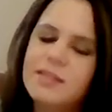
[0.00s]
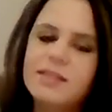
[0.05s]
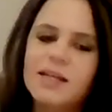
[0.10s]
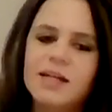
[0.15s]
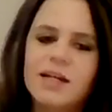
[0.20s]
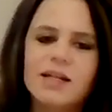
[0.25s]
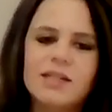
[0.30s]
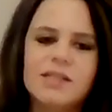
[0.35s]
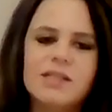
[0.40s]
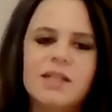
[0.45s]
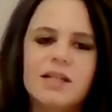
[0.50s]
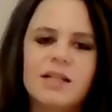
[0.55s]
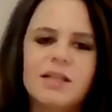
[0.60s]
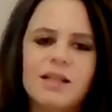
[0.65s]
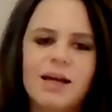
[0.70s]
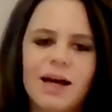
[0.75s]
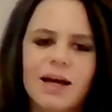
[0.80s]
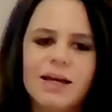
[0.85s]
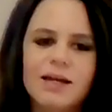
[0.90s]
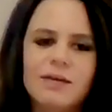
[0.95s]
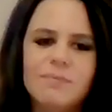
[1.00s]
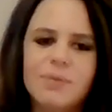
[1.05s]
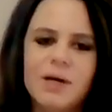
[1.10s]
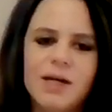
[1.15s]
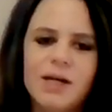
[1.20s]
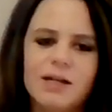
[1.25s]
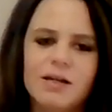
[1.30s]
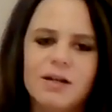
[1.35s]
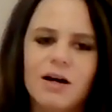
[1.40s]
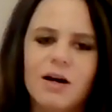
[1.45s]
like I did a light
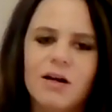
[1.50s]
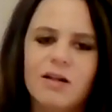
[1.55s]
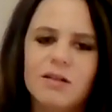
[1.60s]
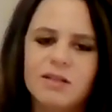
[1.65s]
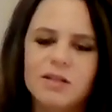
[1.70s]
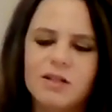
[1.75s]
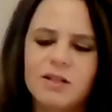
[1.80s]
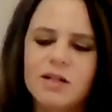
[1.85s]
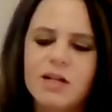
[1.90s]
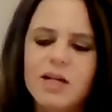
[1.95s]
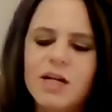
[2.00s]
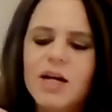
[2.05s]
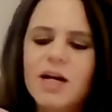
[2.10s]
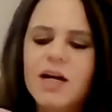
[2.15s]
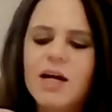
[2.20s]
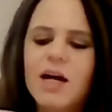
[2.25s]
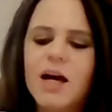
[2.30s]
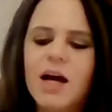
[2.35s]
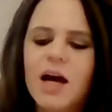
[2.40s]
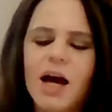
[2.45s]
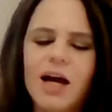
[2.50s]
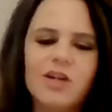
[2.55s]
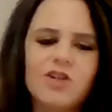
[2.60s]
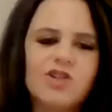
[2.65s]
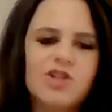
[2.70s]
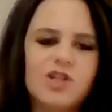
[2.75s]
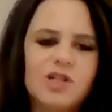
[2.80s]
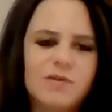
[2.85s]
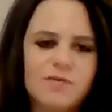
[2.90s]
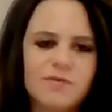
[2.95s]
pink color. I
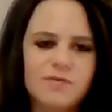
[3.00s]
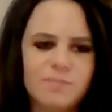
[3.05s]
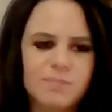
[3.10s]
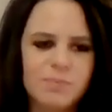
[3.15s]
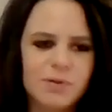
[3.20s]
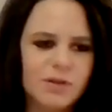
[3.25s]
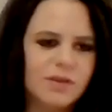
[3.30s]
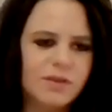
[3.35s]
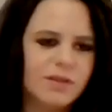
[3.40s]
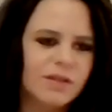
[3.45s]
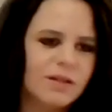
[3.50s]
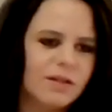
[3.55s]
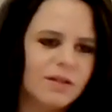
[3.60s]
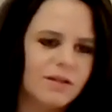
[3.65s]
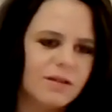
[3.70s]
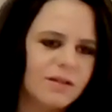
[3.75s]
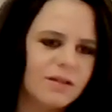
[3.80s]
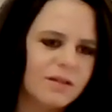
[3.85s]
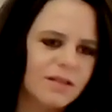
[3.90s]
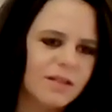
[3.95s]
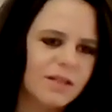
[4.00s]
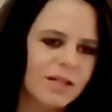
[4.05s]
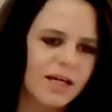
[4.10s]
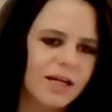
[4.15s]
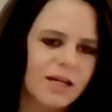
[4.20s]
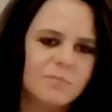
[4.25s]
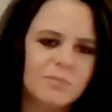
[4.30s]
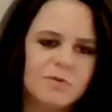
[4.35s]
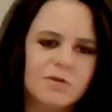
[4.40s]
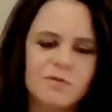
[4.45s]
should have put the
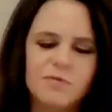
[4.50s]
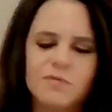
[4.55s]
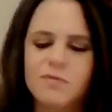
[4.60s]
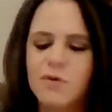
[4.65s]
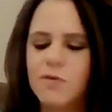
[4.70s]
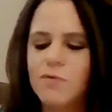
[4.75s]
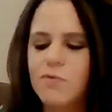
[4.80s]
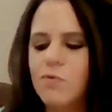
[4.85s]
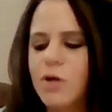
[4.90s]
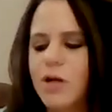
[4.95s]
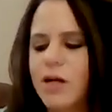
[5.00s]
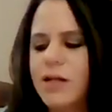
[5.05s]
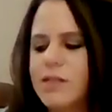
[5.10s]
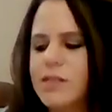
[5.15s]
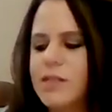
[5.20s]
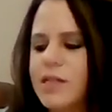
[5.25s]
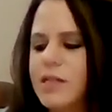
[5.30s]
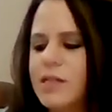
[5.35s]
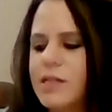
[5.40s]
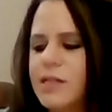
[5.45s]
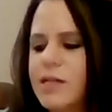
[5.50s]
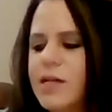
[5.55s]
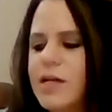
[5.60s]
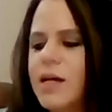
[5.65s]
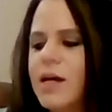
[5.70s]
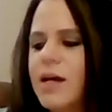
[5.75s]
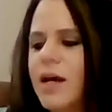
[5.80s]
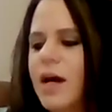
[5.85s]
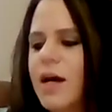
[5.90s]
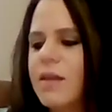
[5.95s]
names of what I did.
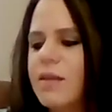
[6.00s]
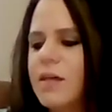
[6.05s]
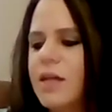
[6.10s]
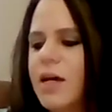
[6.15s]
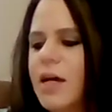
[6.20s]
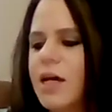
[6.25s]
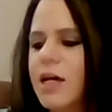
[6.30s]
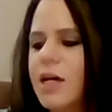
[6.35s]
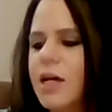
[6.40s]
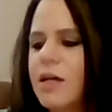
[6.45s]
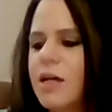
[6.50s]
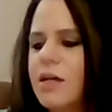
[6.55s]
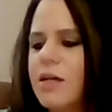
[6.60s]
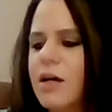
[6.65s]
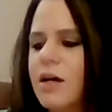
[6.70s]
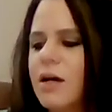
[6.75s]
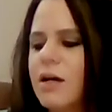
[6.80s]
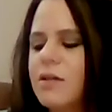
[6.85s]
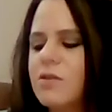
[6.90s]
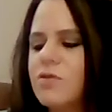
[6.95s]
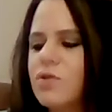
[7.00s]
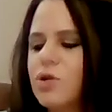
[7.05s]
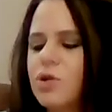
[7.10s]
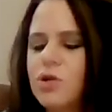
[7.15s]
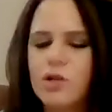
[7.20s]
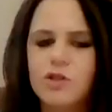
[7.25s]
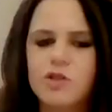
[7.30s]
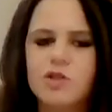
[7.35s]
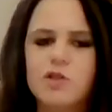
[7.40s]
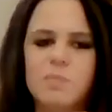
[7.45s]
And then I
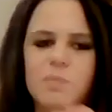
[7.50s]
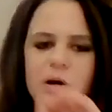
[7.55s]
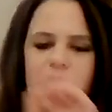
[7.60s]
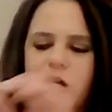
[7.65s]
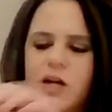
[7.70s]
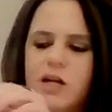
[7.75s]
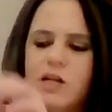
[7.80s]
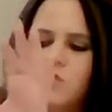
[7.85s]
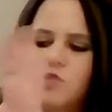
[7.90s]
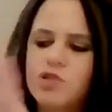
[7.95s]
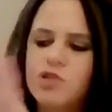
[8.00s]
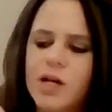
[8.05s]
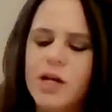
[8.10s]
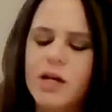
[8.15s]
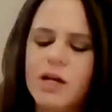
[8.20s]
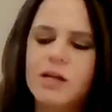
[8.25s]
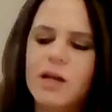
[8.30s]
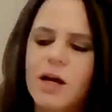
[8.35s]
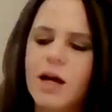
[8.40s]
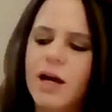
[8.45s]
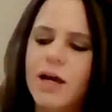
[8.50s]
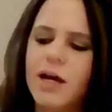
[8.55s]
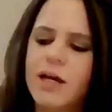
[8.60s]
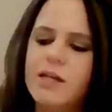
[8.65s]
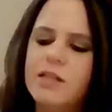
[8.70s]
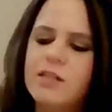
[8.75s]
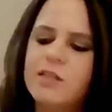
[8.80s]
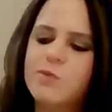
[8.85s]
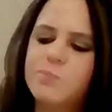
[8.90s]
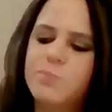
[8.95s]
took a sponge and
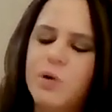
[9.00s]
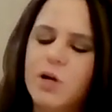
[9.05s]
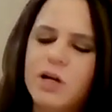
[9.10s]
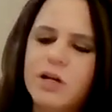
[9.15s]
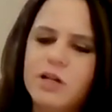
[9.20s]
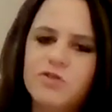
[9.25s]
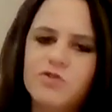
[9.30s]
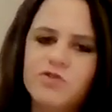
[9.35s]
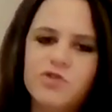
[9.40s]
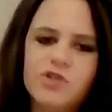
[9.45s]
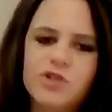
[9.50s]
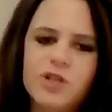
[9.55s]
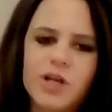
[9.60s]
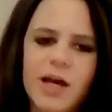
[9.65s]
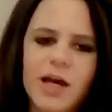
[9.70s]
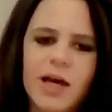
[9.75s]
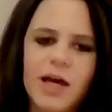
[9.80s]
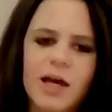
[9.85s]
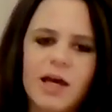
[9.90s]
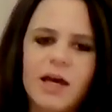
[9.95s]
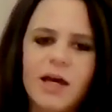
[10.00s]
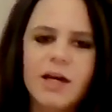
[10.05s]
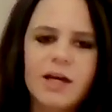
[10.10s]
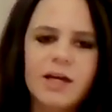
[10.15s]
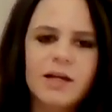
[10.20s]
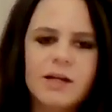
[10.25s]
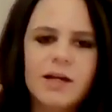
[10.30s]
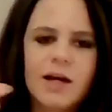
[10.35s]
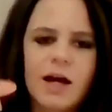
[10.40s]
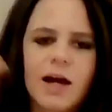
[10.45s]
I sponged
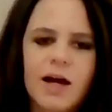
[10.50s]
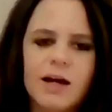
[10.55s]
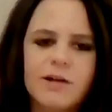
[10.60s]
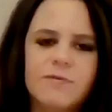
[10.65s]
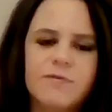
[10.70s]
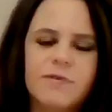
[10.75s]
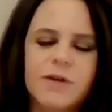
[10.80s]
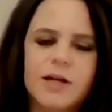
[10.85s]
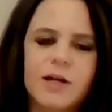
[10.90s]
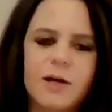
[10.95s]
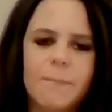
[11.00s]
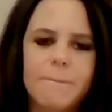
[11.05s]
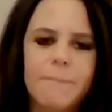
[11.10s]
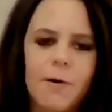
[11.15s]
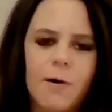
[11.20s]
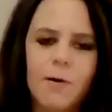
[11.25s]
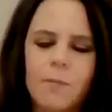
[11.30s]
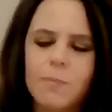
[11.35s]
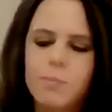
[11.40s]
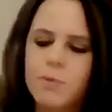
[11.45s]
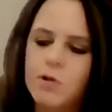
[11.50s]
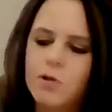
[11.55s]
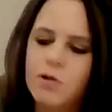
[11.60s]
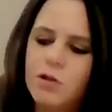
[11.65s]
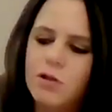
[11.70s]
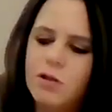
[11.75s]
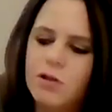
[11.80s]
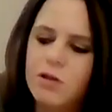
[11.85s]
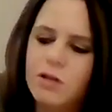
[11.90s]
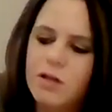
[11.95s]
kind of like a
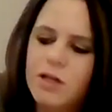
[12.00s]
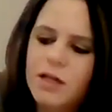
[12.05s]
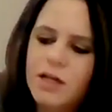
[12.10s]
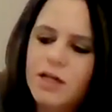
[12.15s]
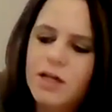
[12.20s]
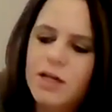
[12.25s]
purple,